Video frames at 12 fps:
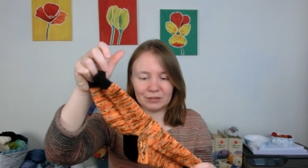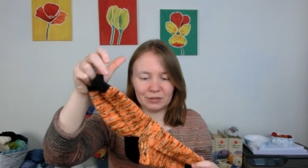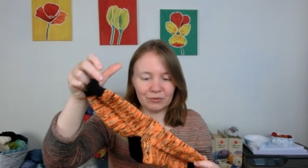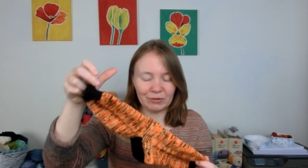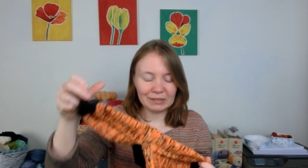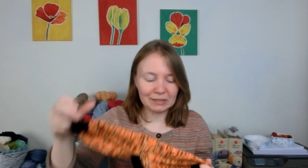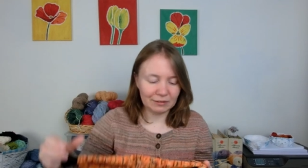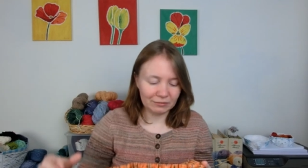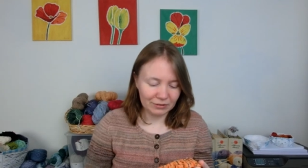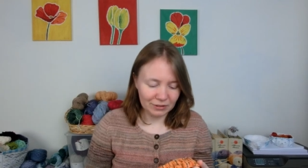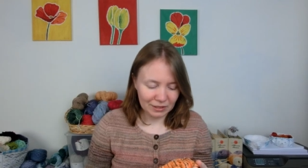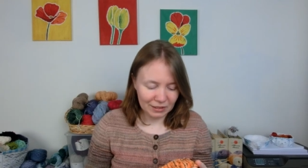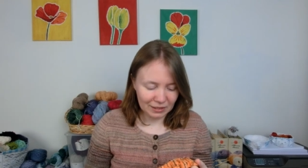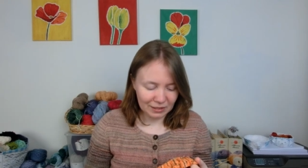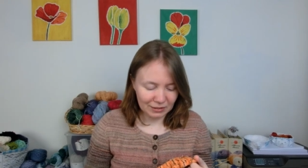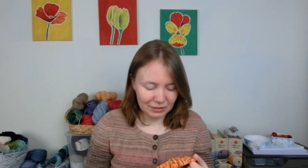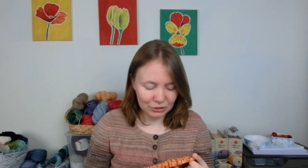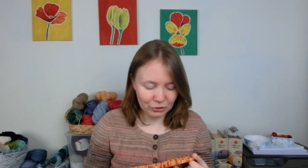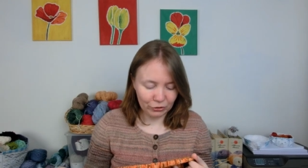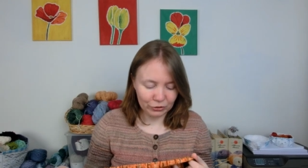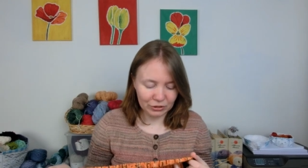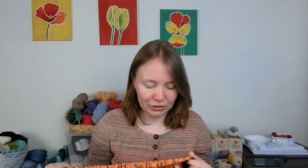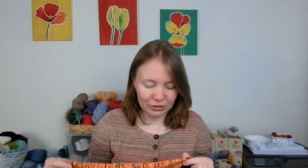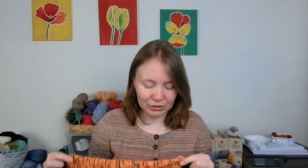the rest of the sock
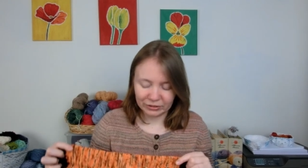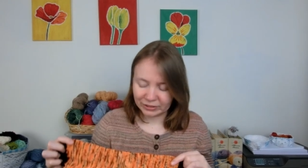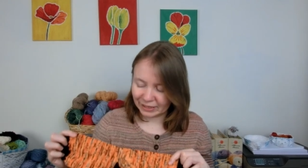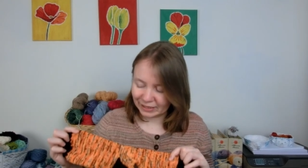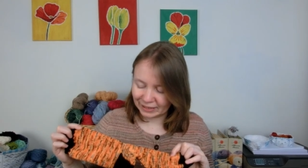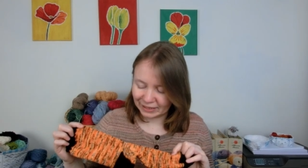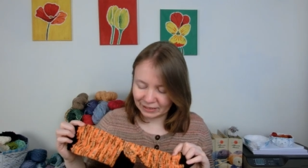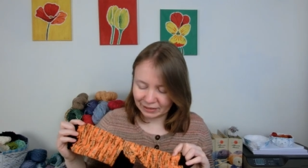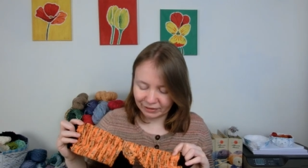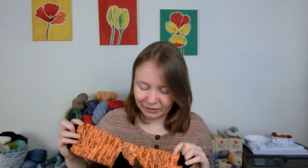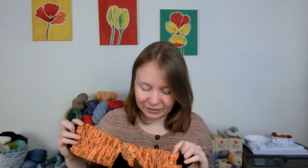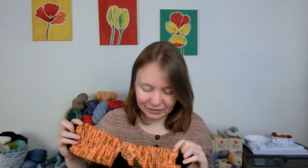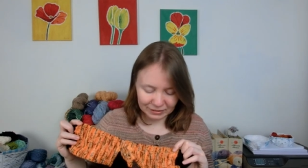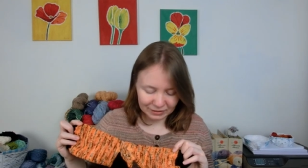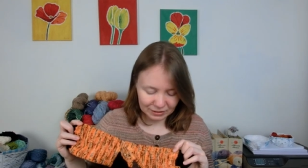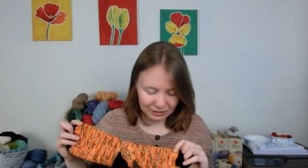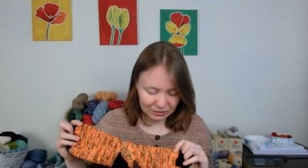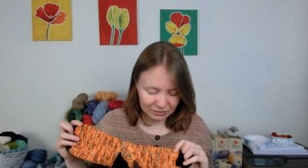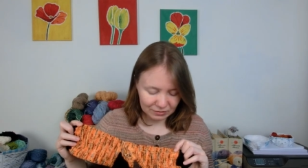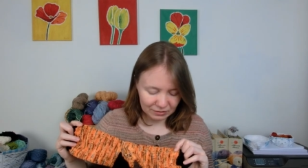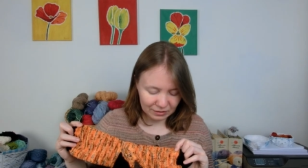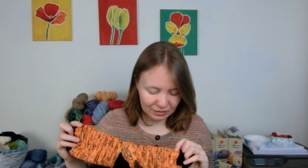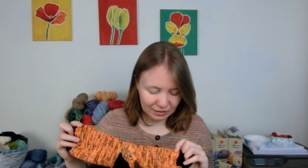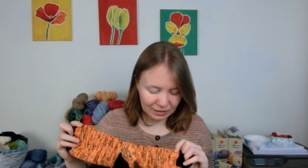doesn't contain any nylon. It's,
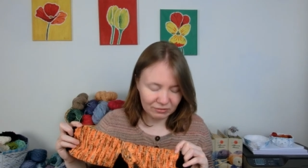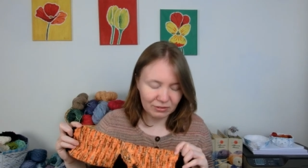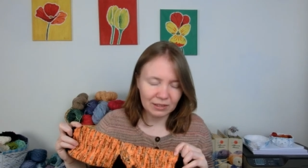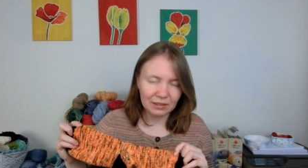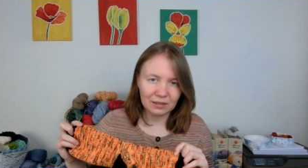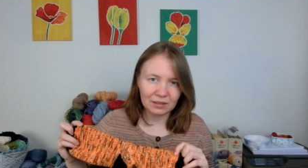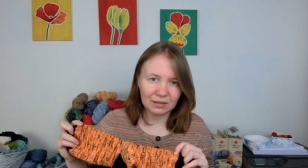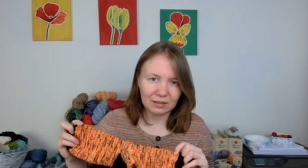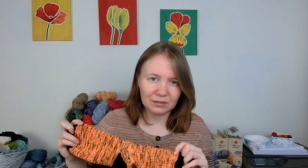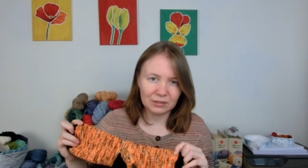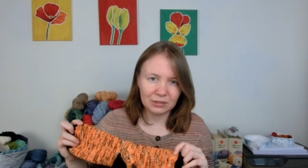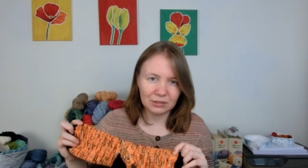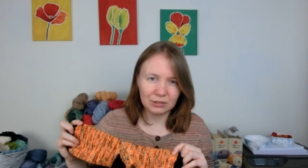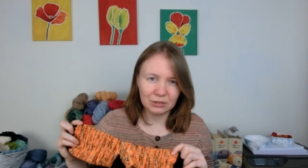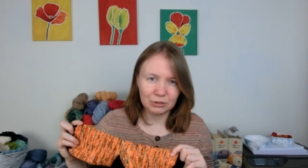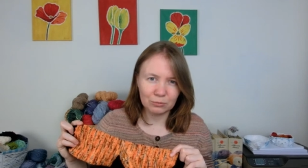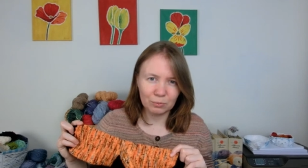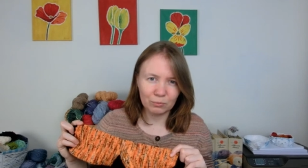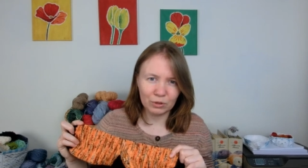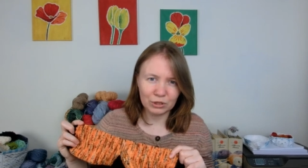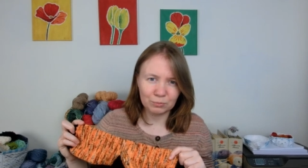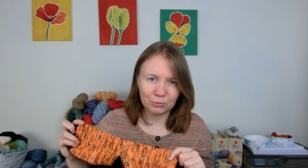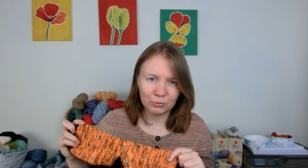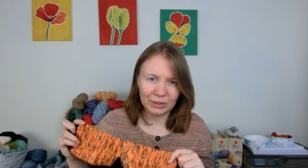I think, superwash
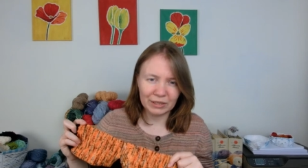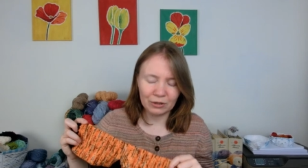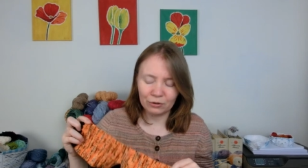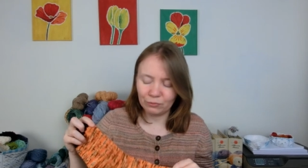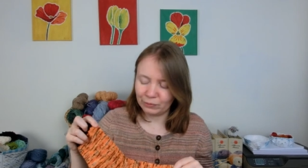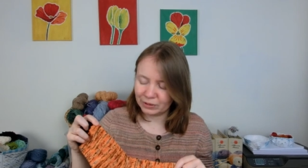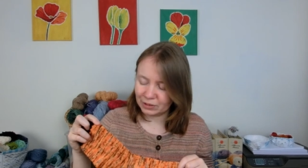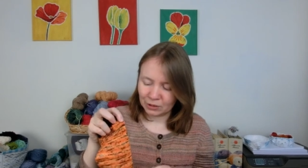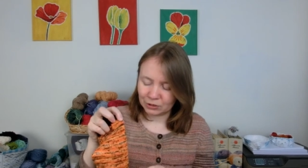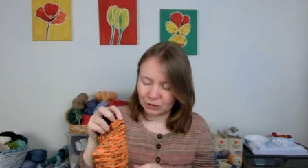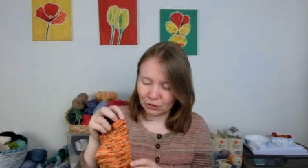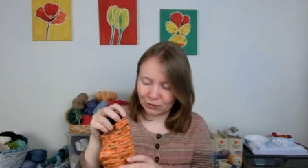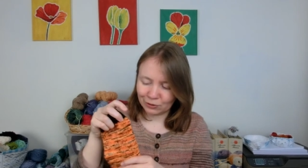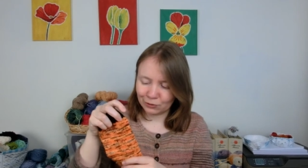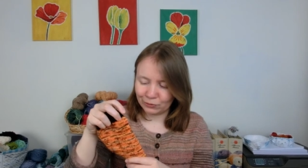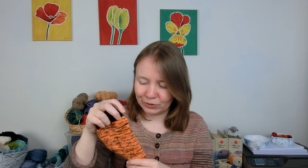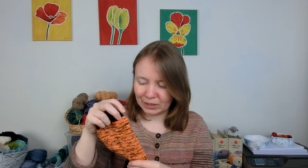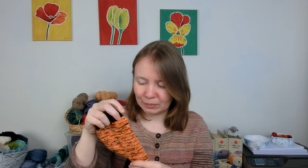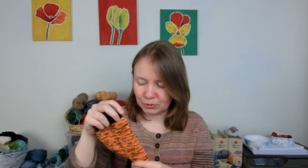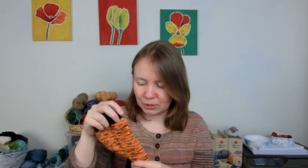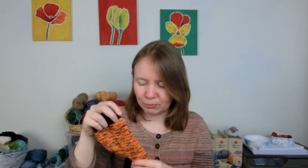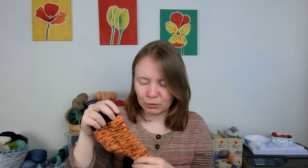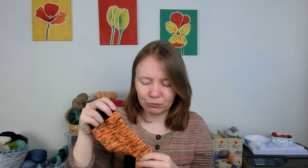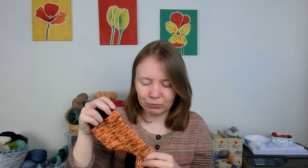merino with Donegal neps. I'm
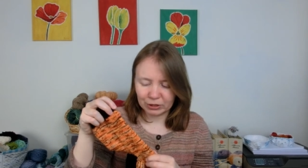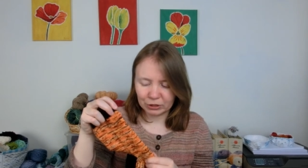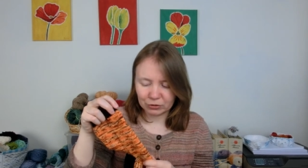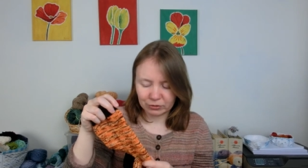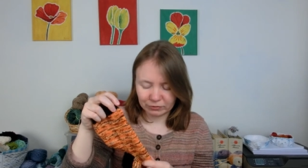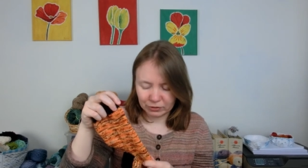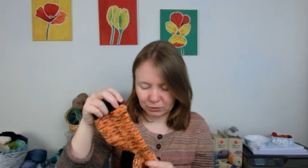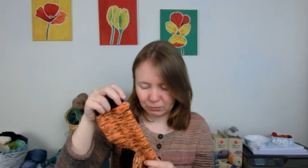not really sure if it's a